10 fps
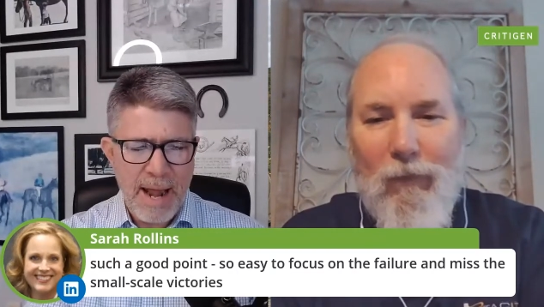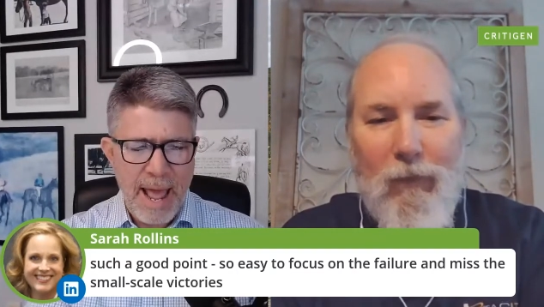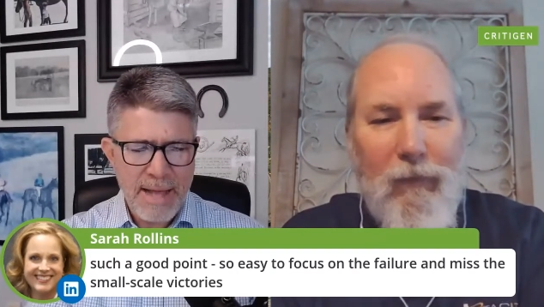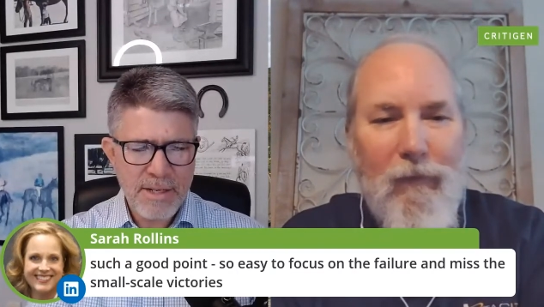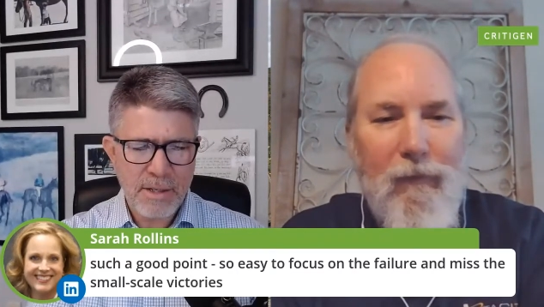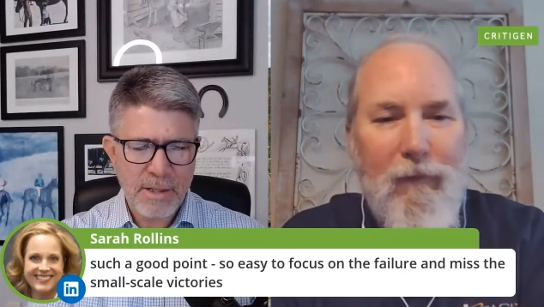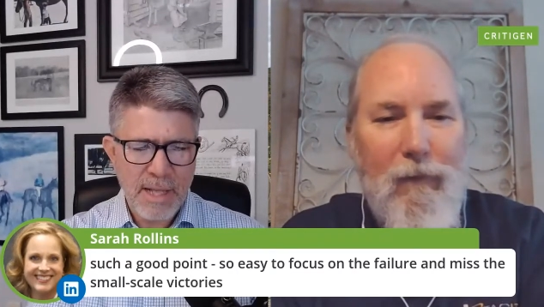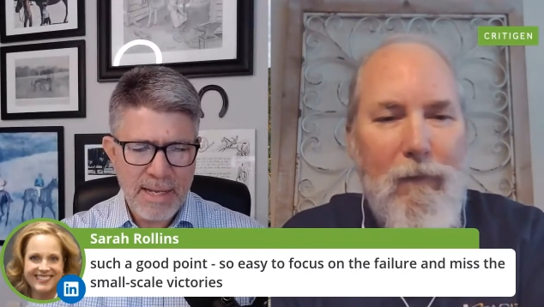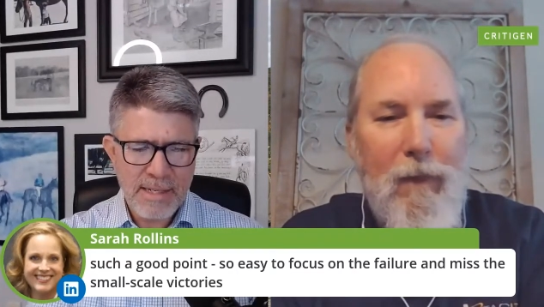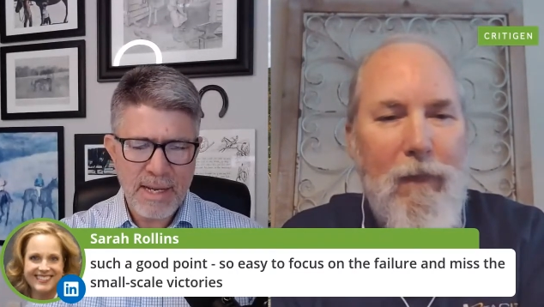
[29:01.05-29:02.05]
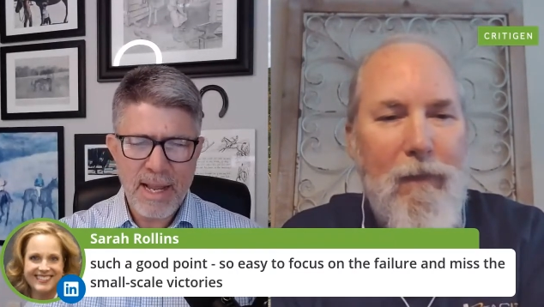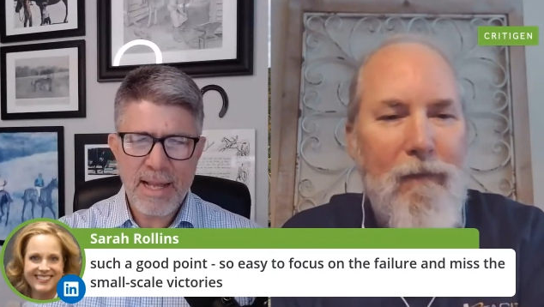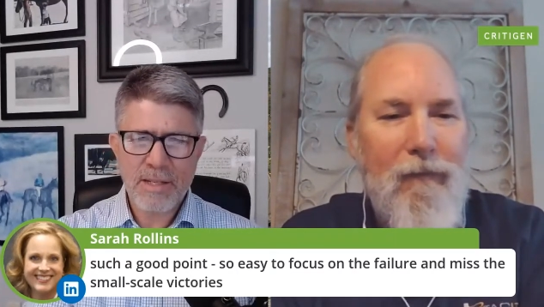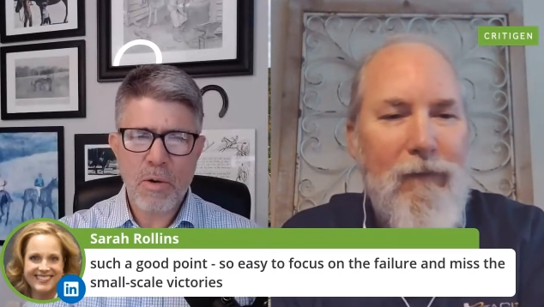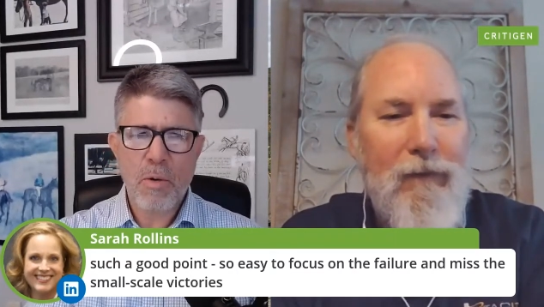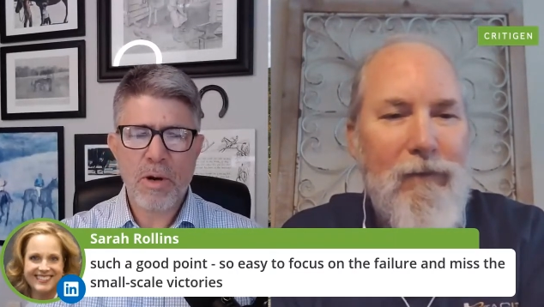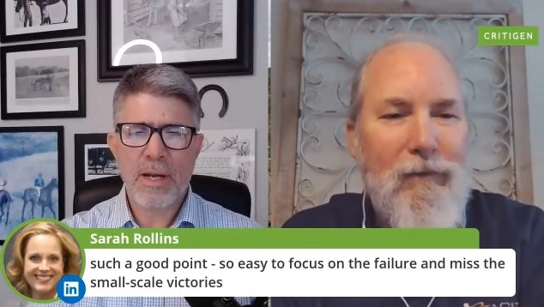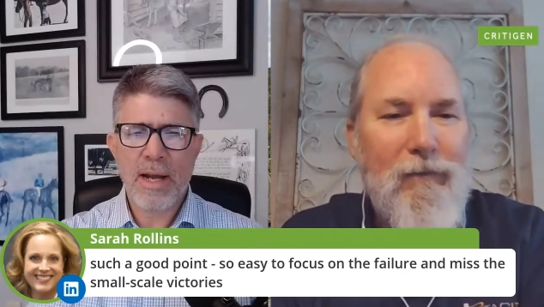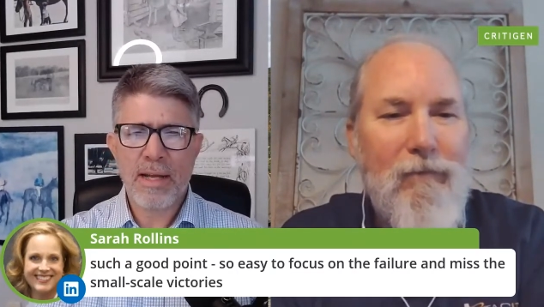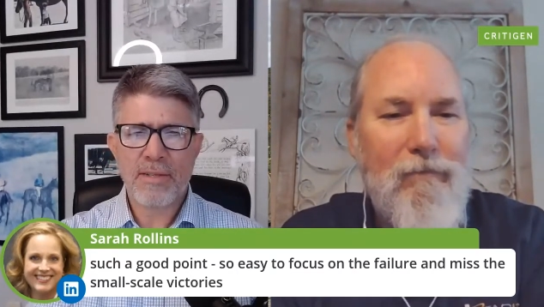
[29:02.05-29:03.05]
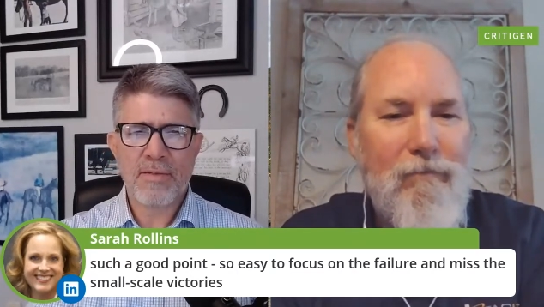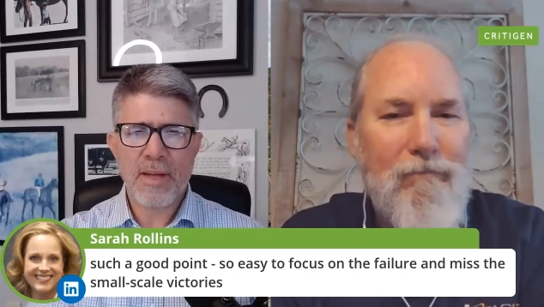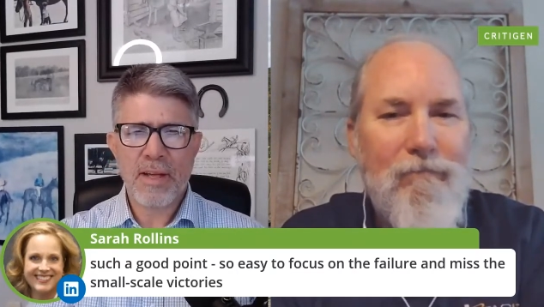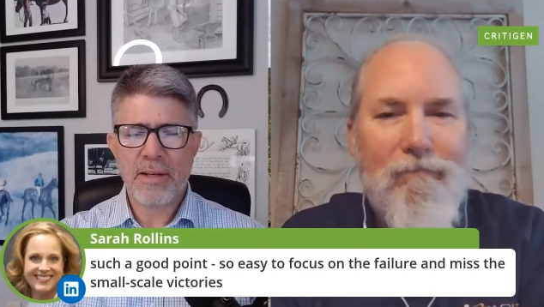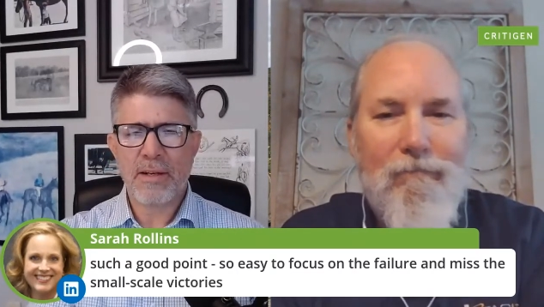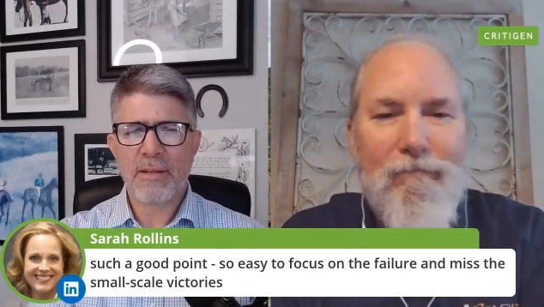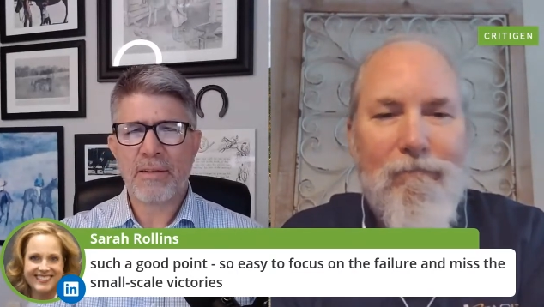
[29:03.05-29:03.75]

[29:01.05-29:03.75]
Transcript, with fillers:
Speaker 1: agile as a as organized failure,